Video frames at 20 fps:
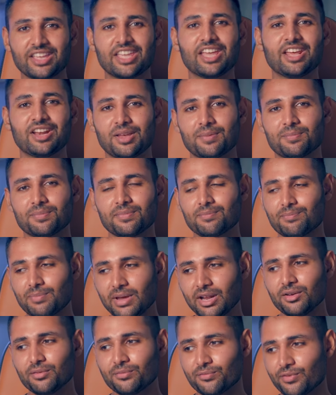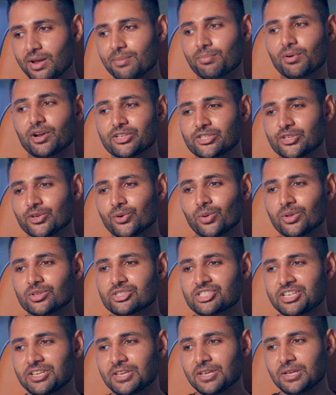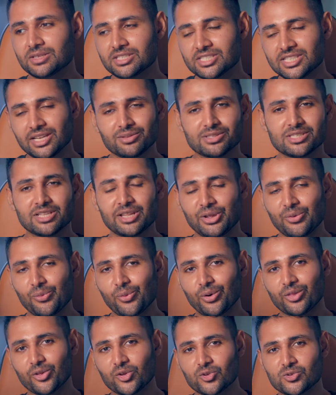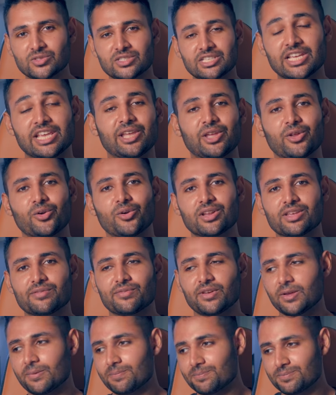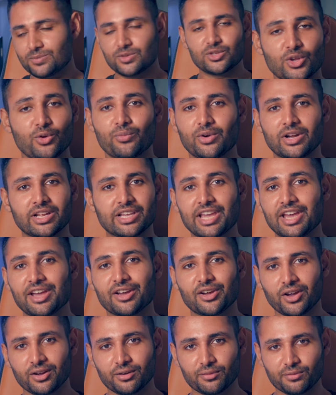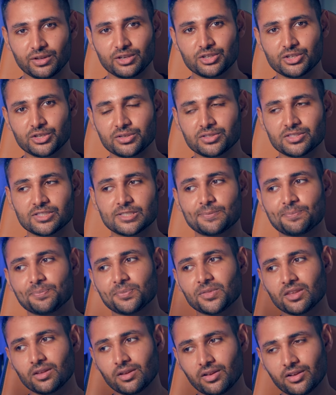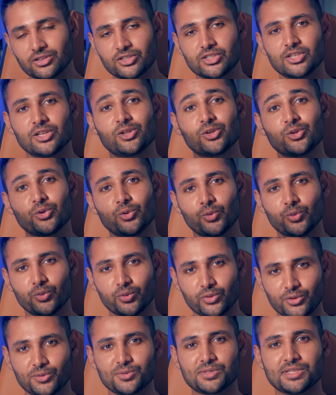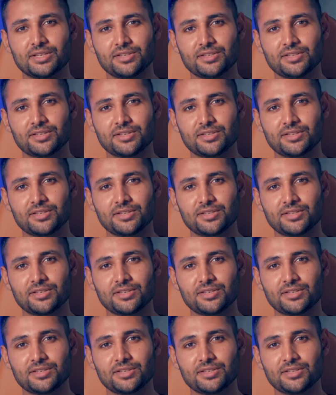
I get it, better vibration quality sounds like one of those take it or leave it, don't really care kind of features until you use